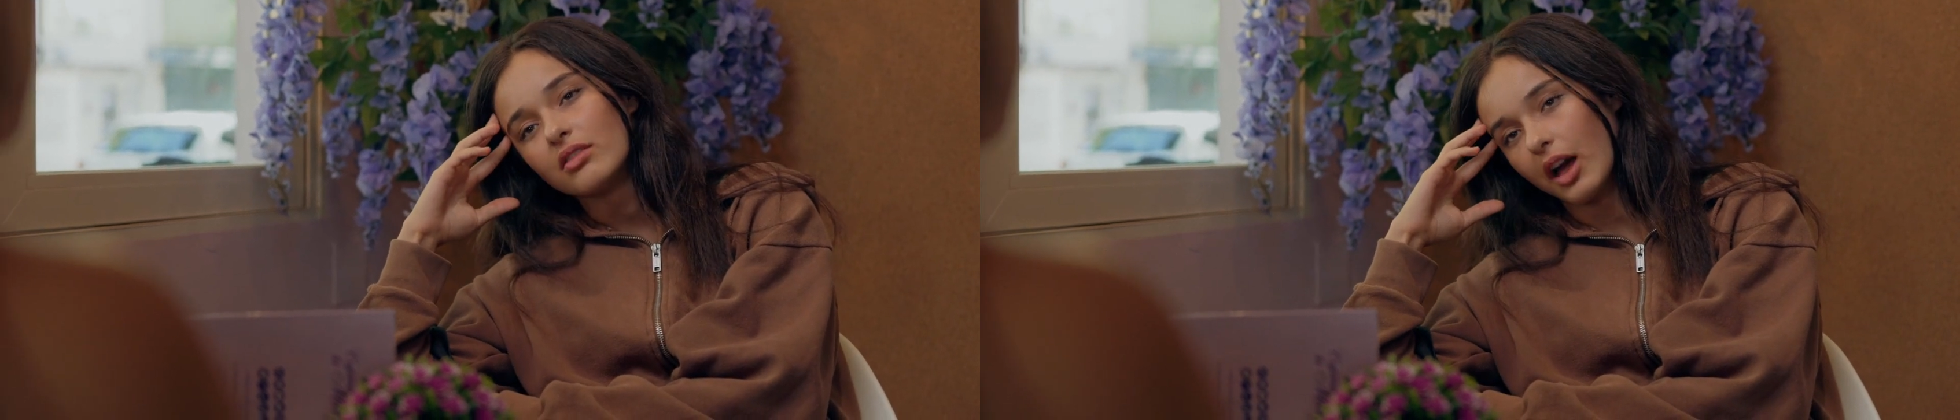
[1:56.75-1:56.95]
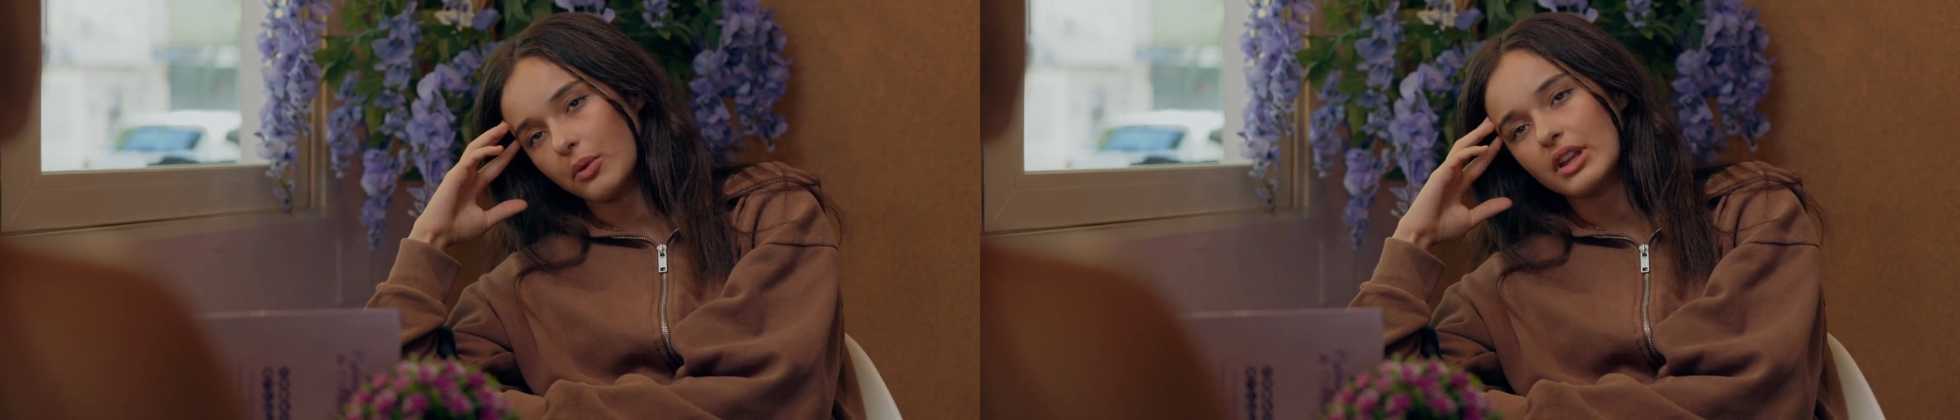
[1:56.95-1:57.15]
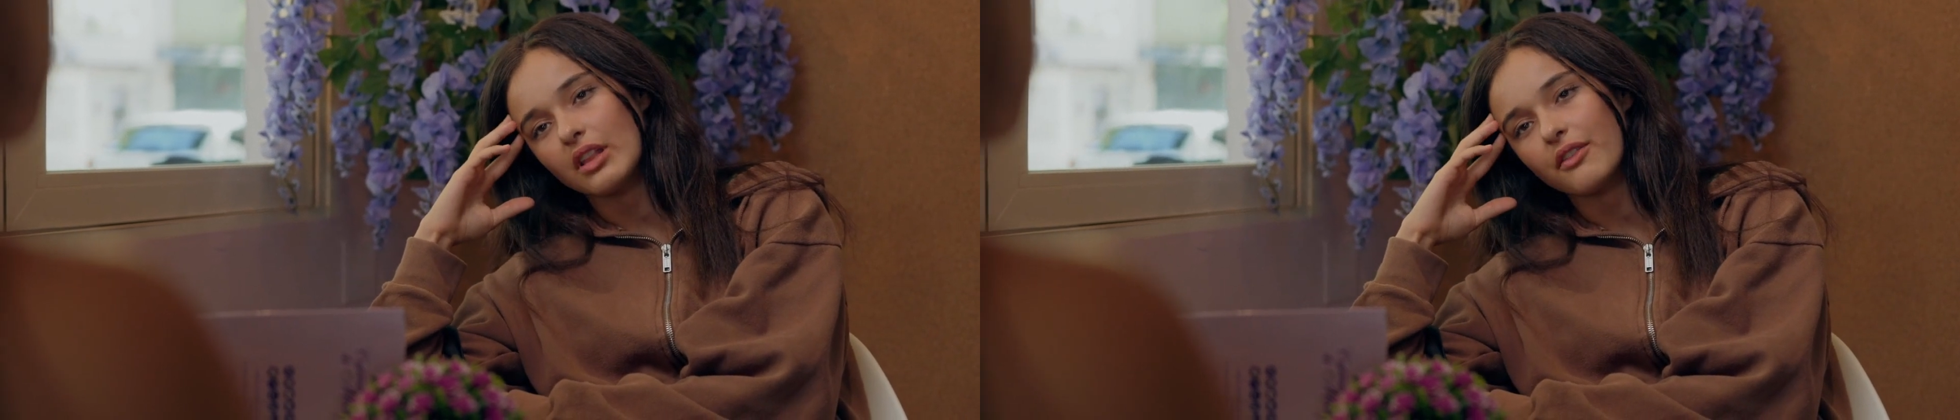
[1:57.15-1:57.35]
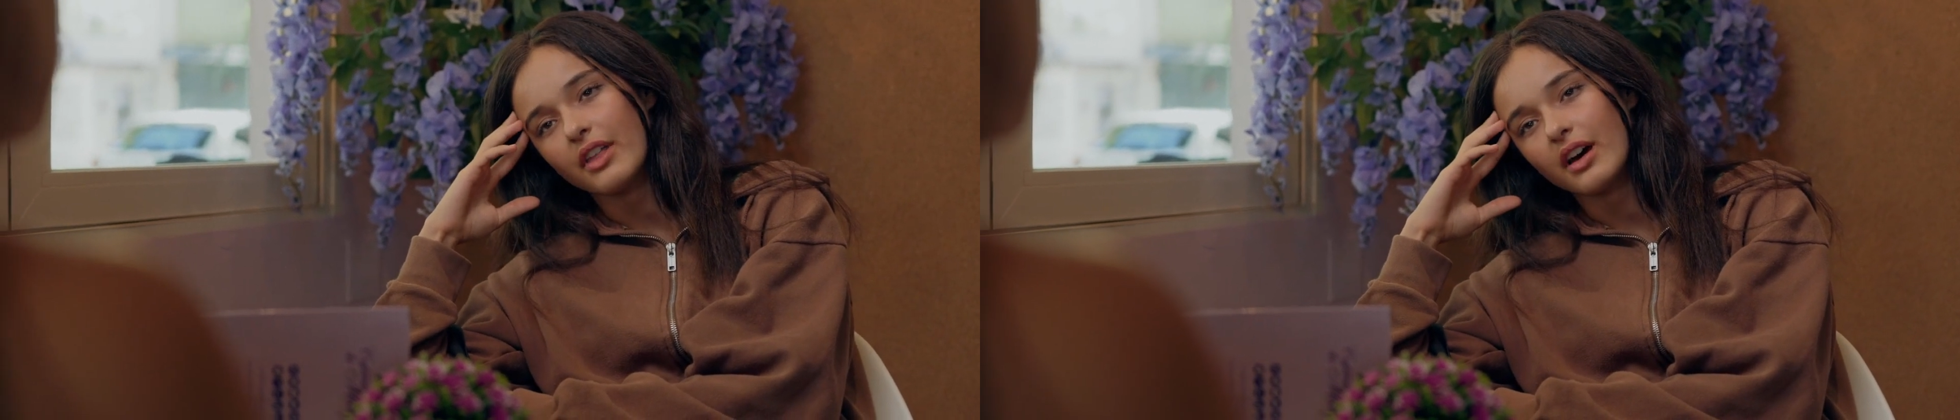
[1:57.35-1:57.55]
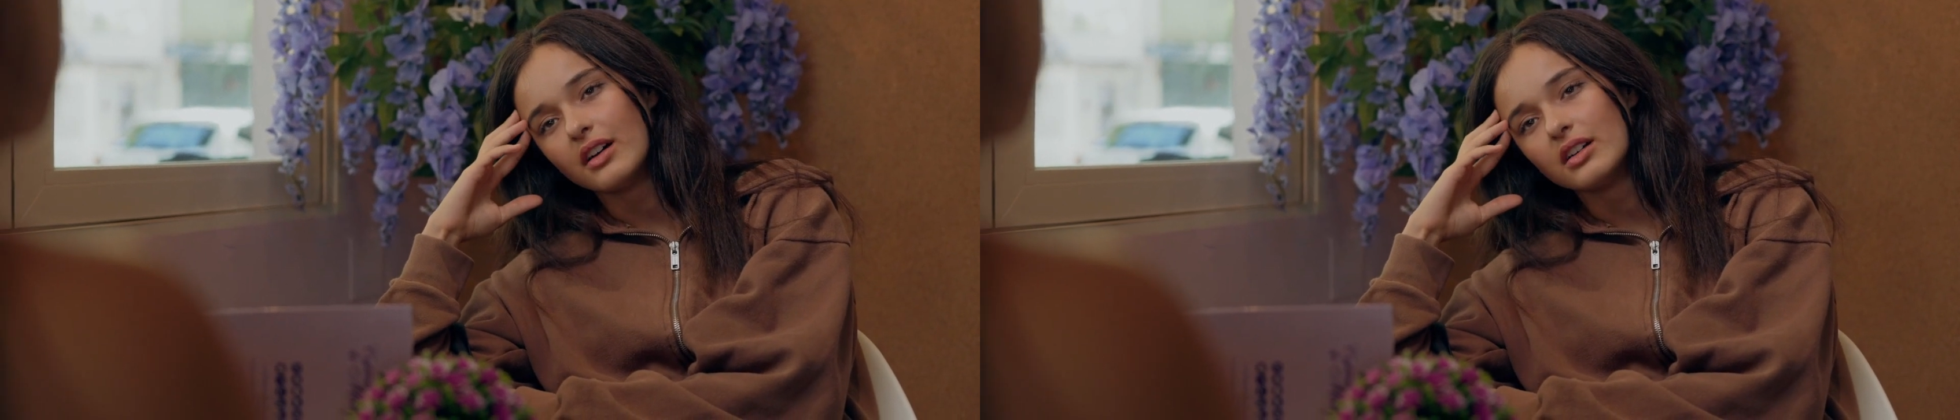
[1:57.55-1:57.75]
I wouldn't love
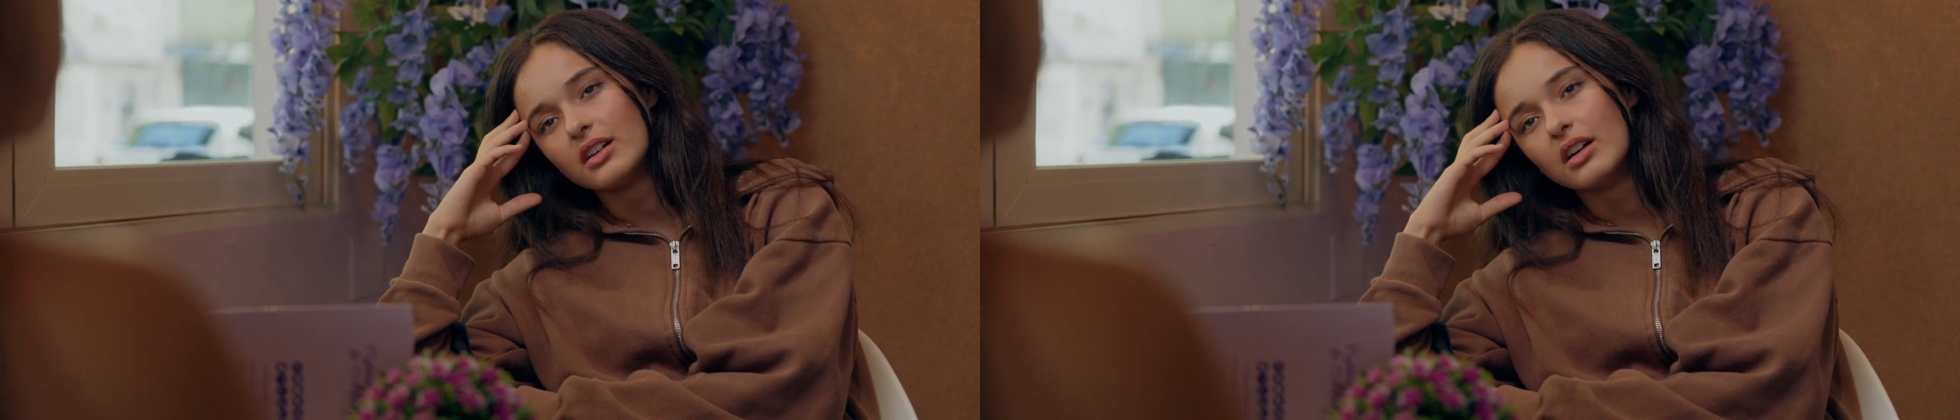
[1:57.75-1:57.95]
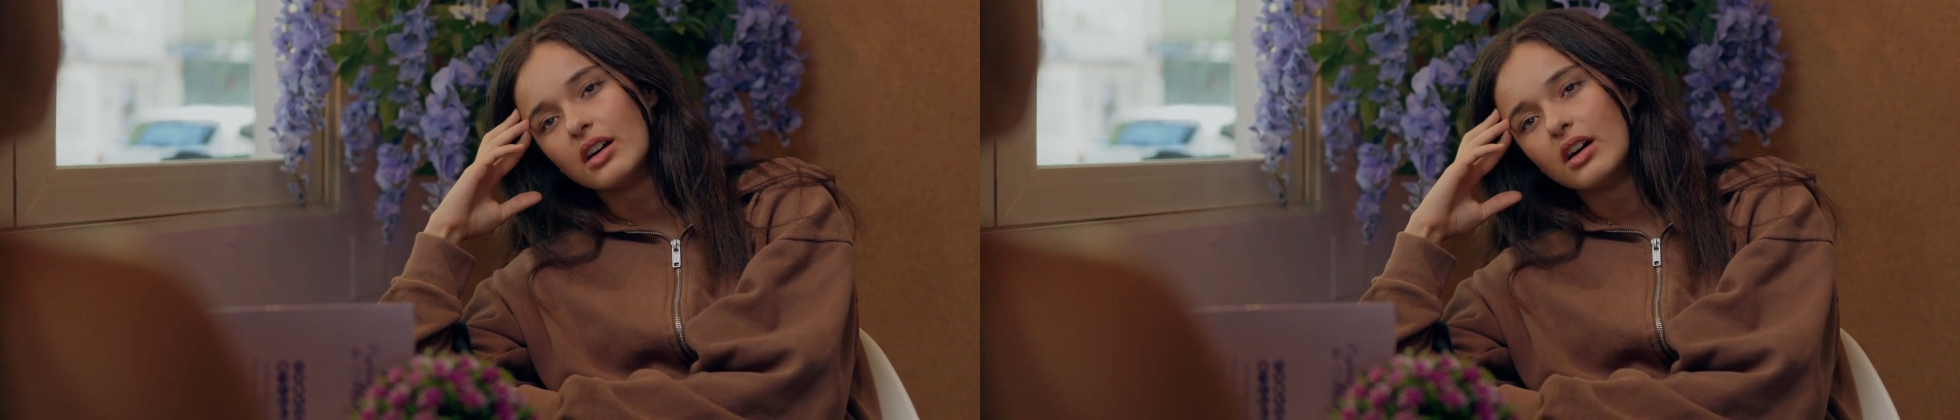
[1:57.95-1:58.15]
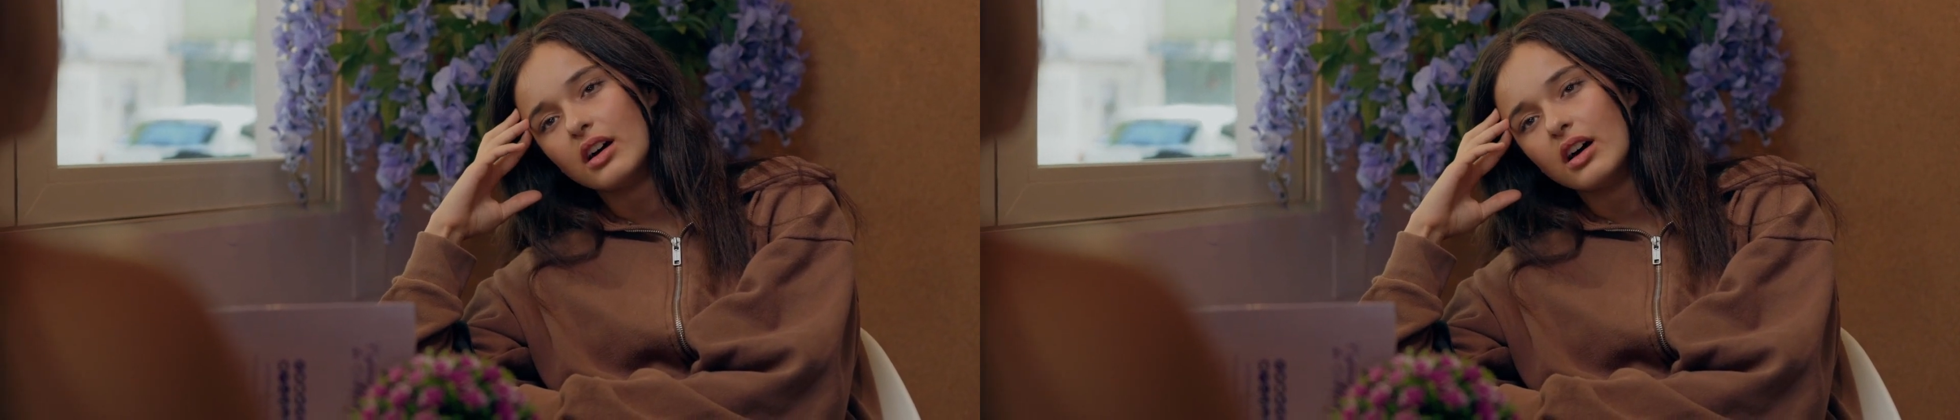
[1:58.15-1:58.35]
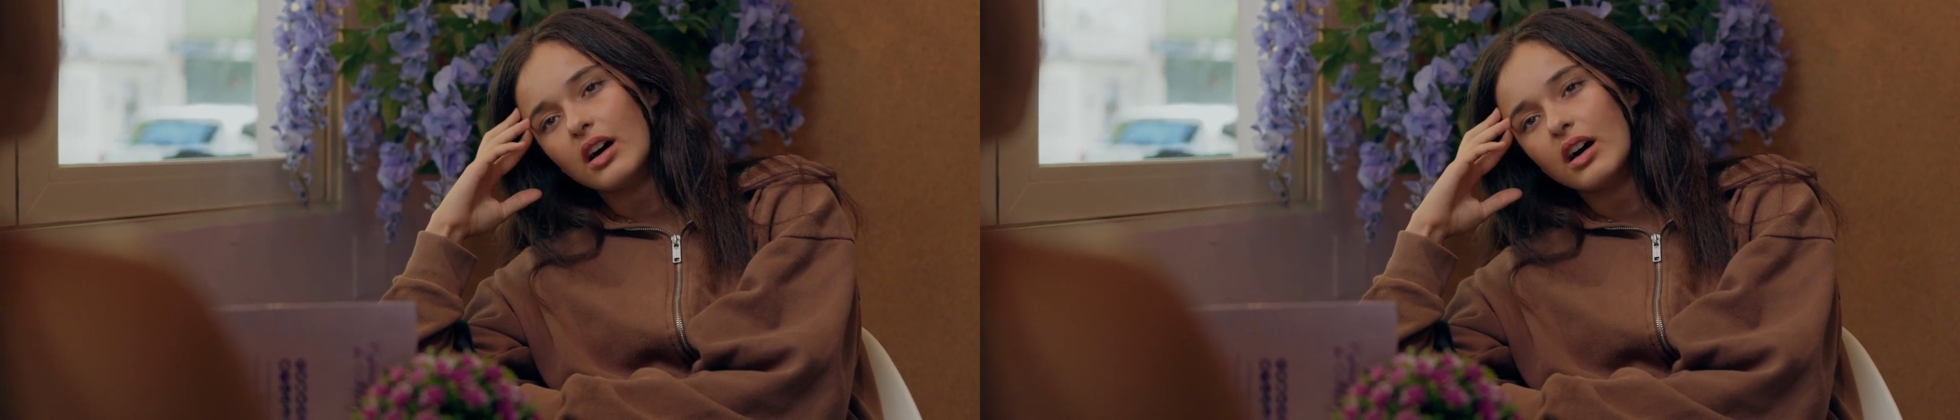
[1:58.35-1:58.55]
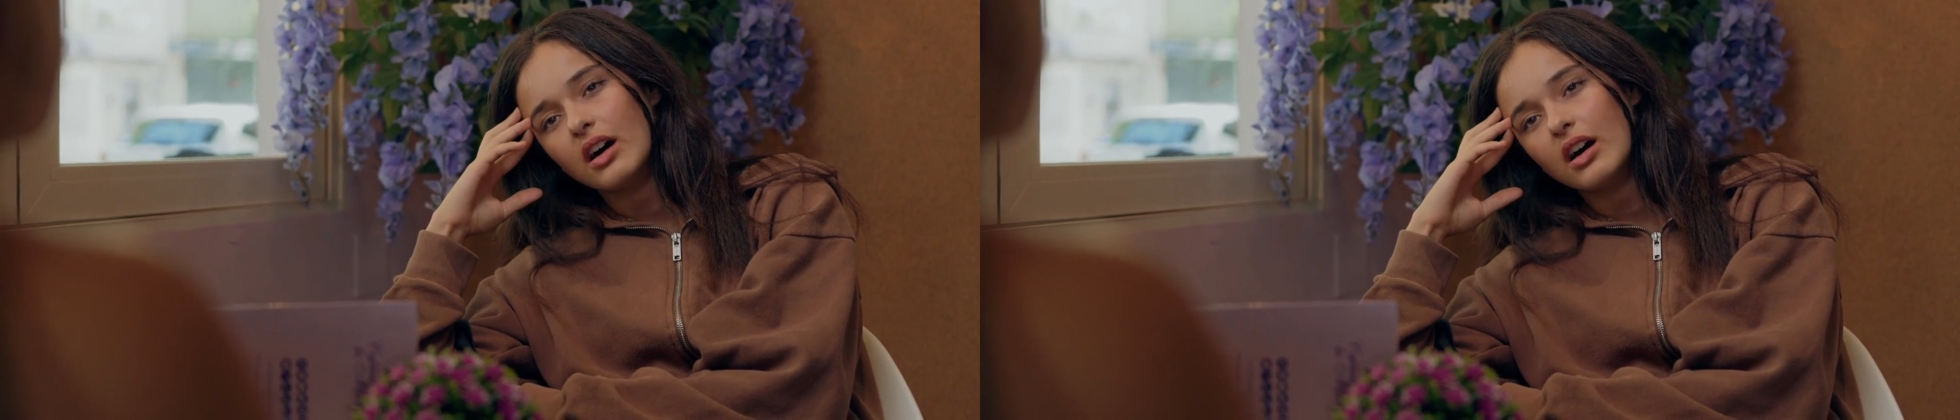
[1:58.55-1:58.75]
that.
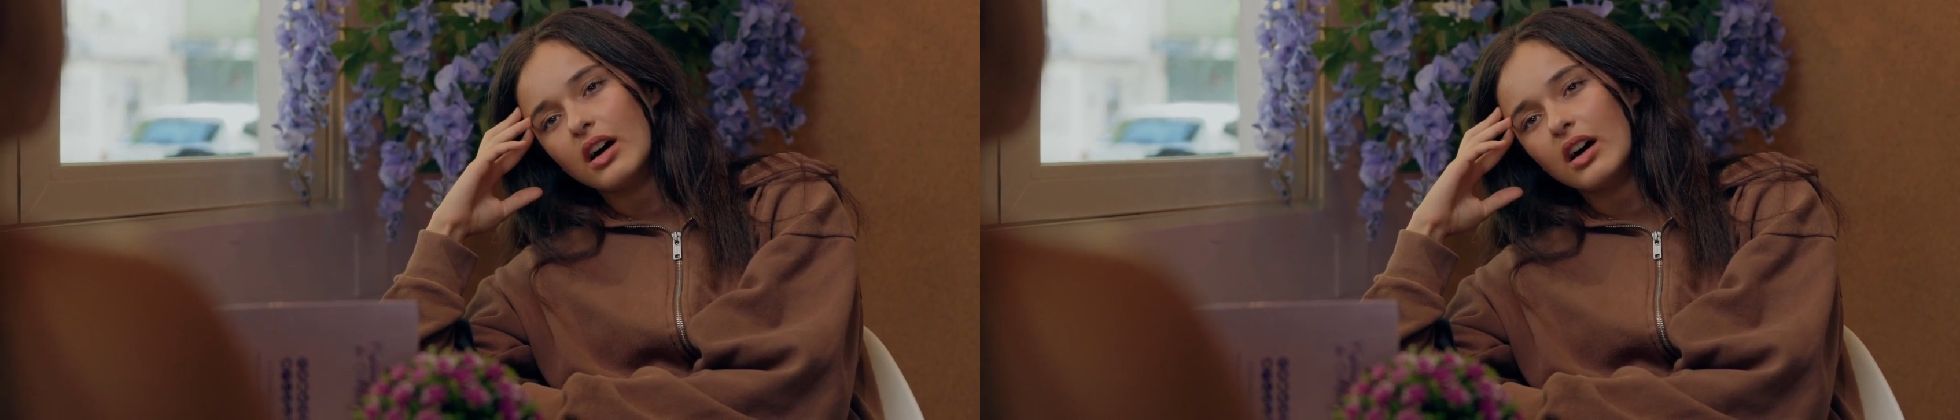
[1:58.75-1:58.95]
I've